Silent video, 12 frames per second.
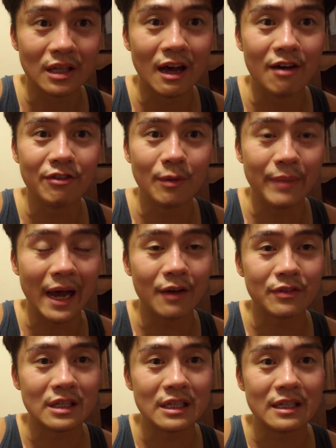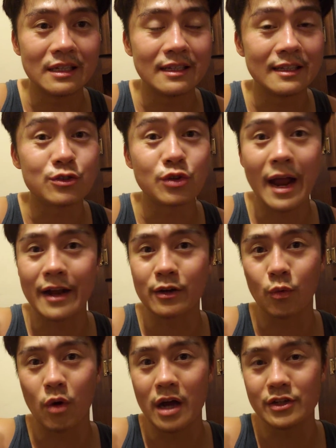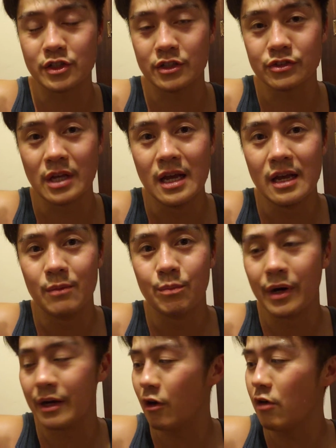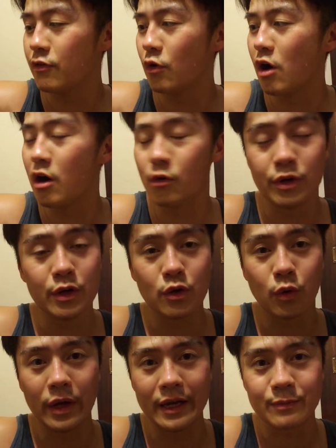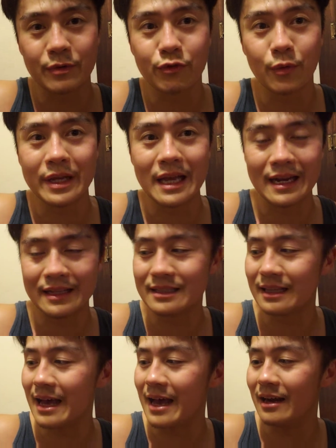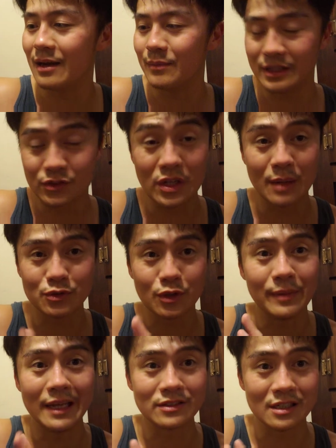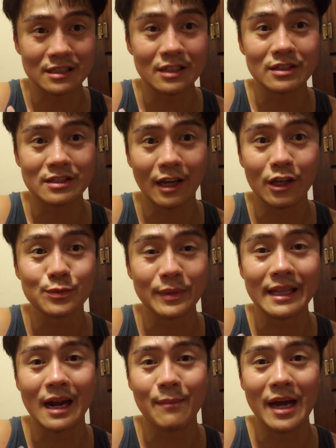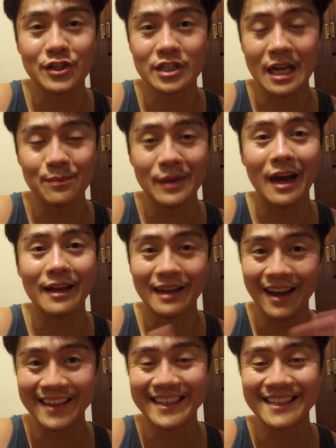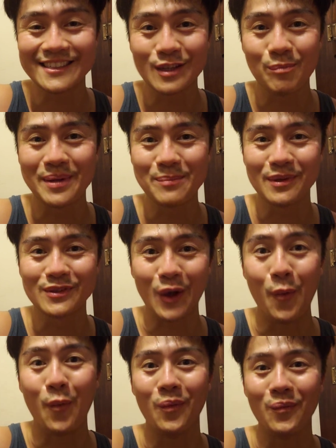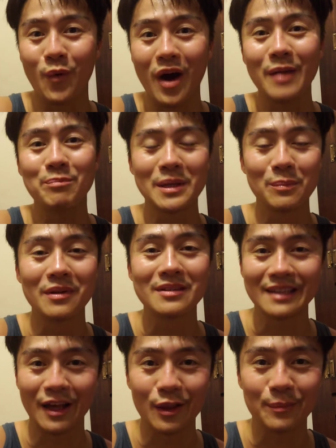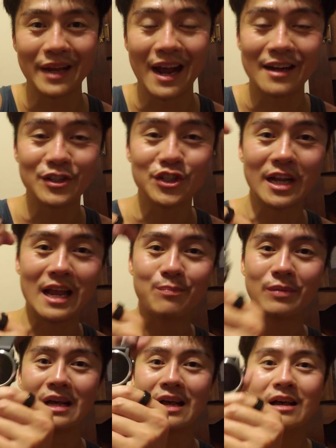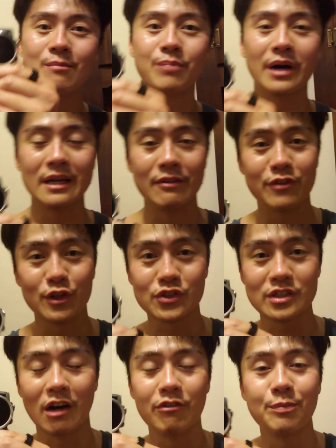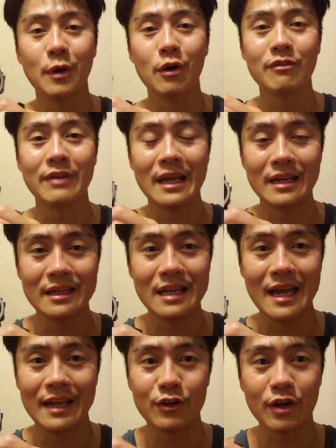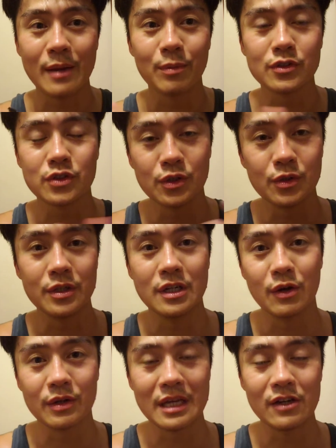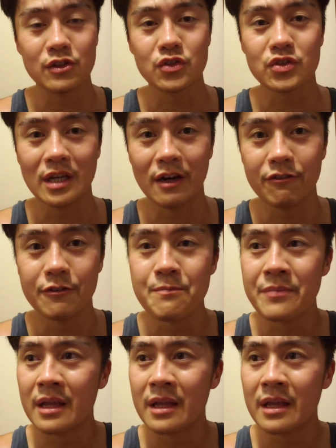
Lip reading: love about the tracker watches. But overall, real quick, before we get into that, I mean, it's absolutely amazing because it tells me that I'm out of shape. Now, I get some people don't want people to tell them they're out of shape, but if you're self-motivated and you're able to, you know, get yourself,